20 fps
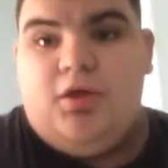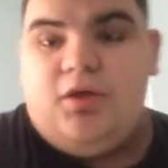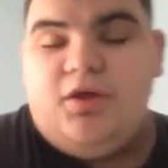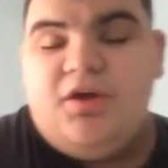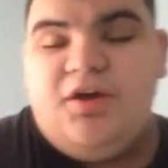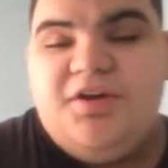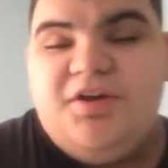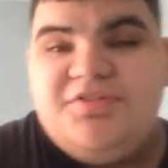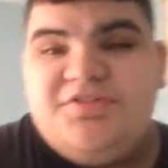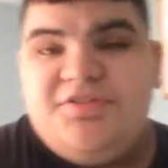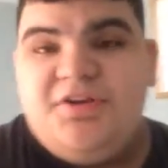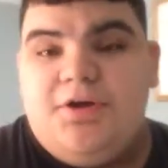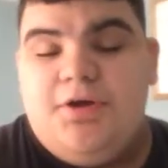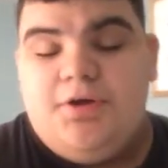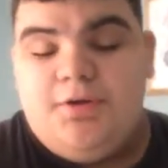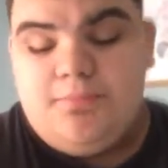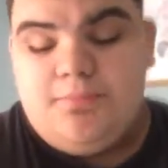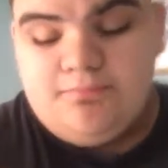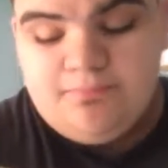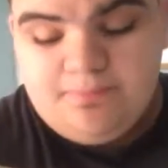Because
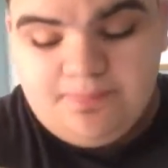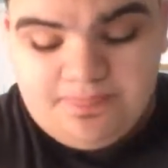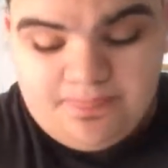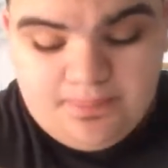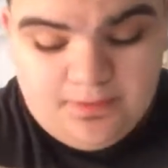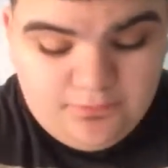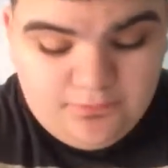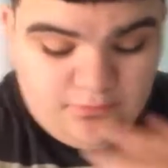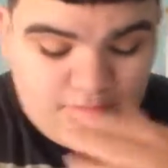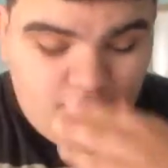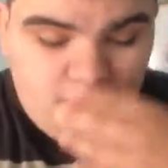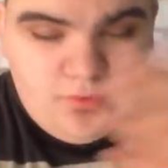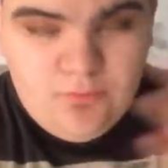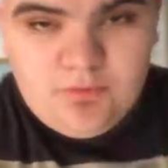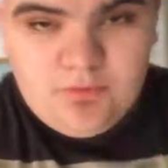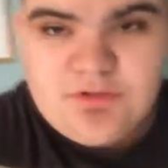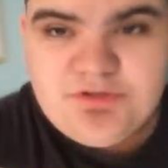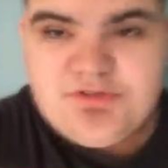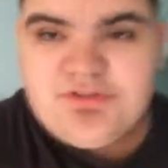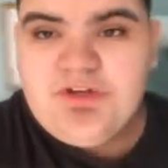I really
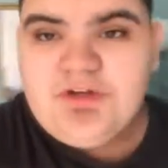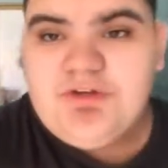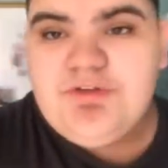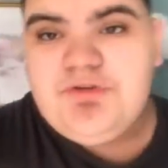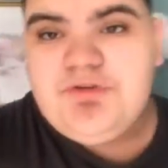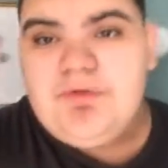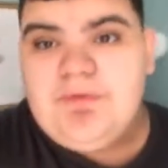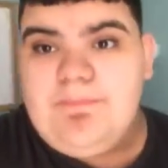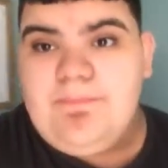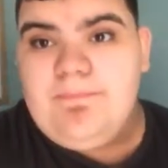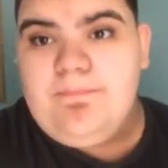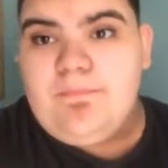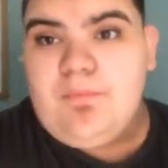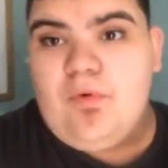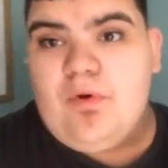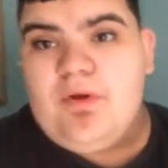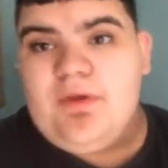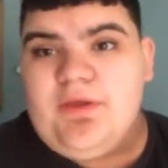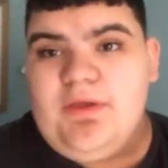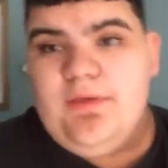want to start doing
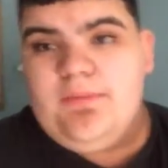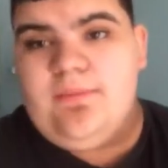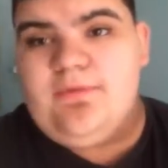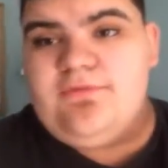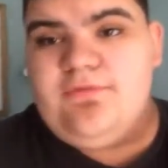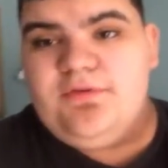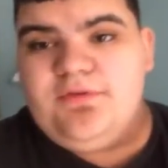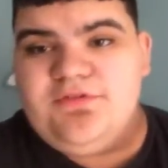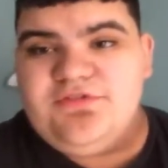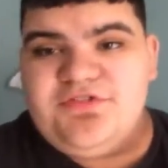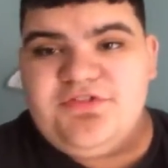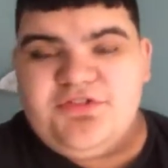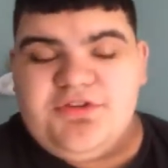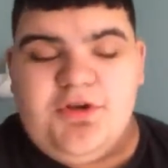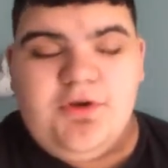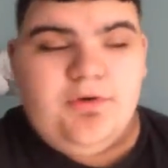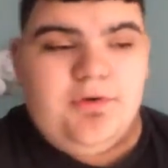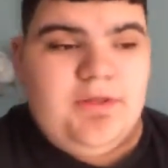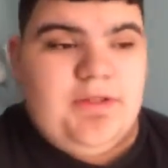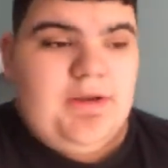more gaming videos, you
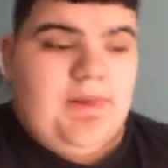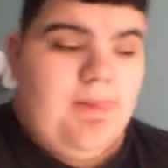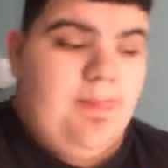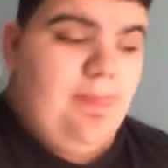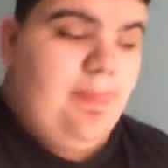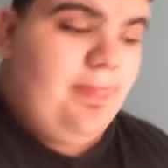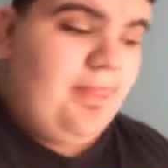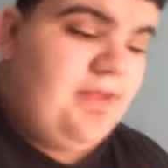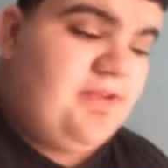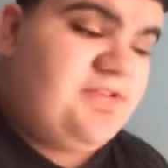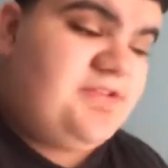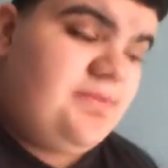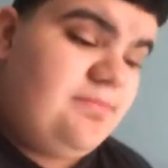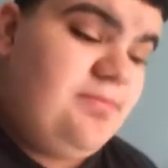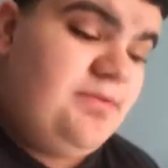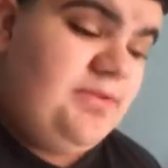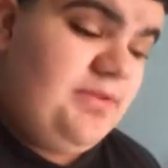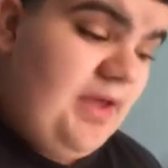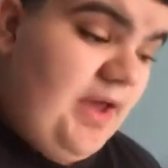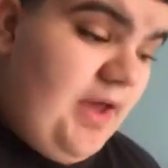know, and it's
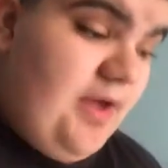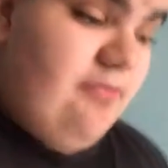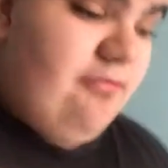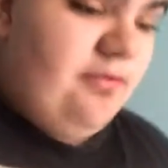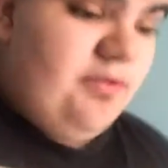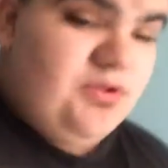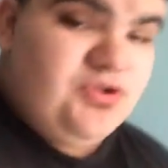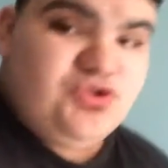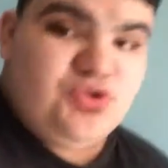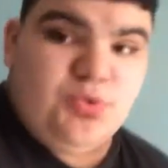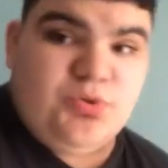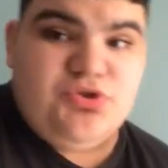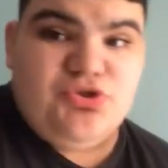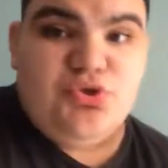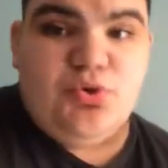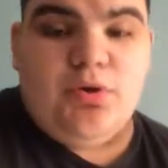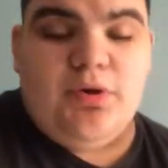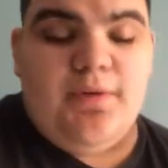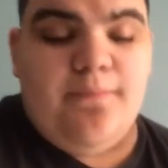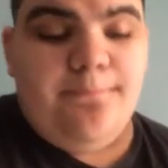something that I really do
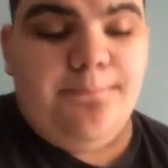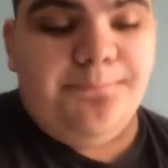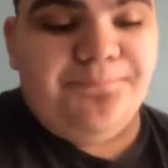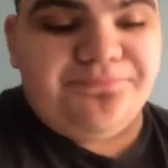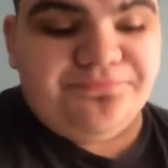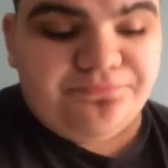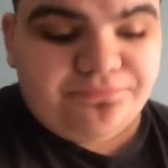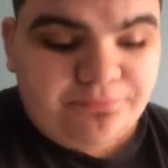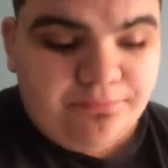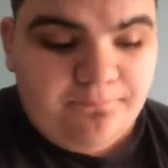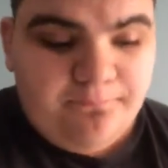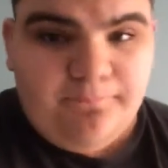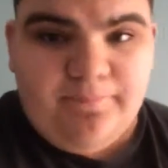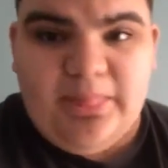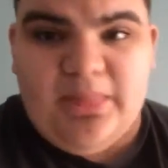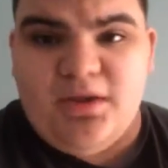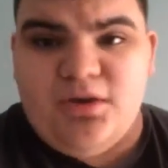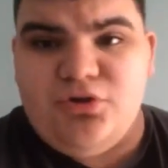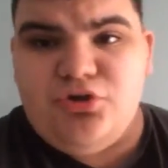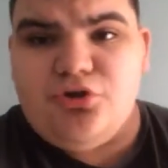enjoy.
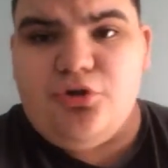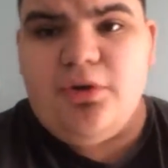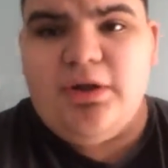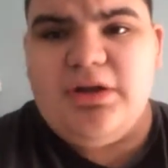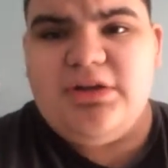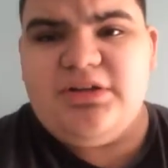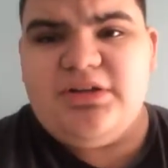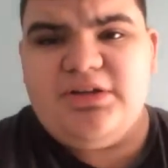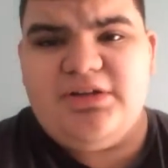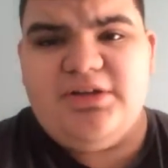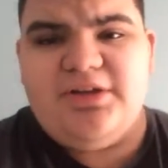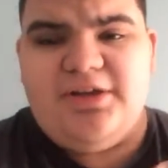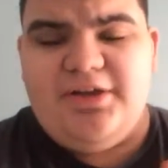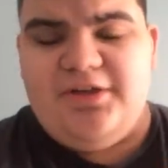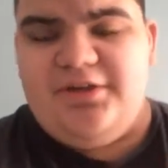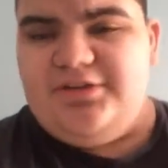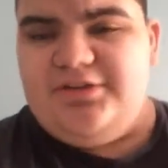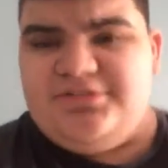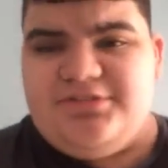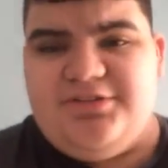And directing
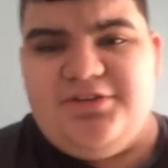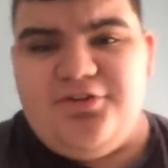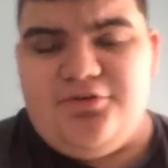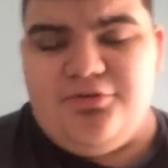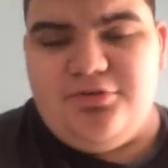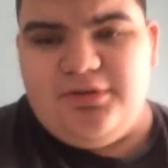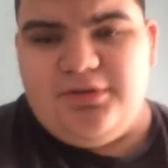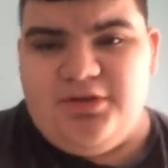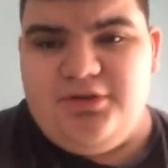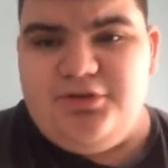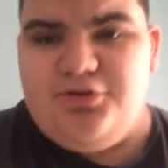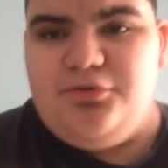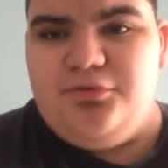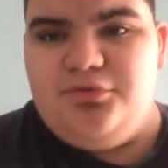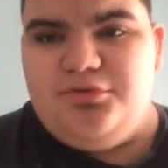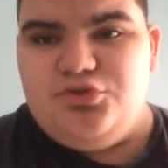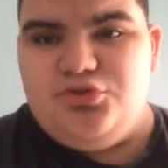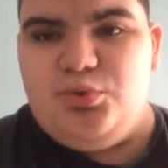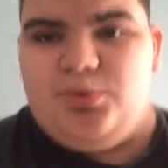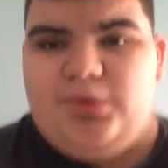is another thing I do
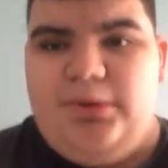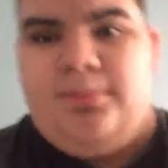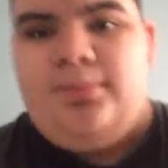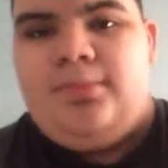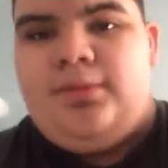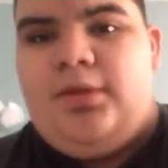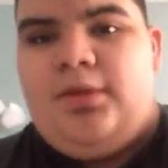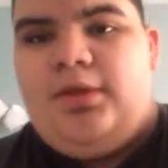enjoy.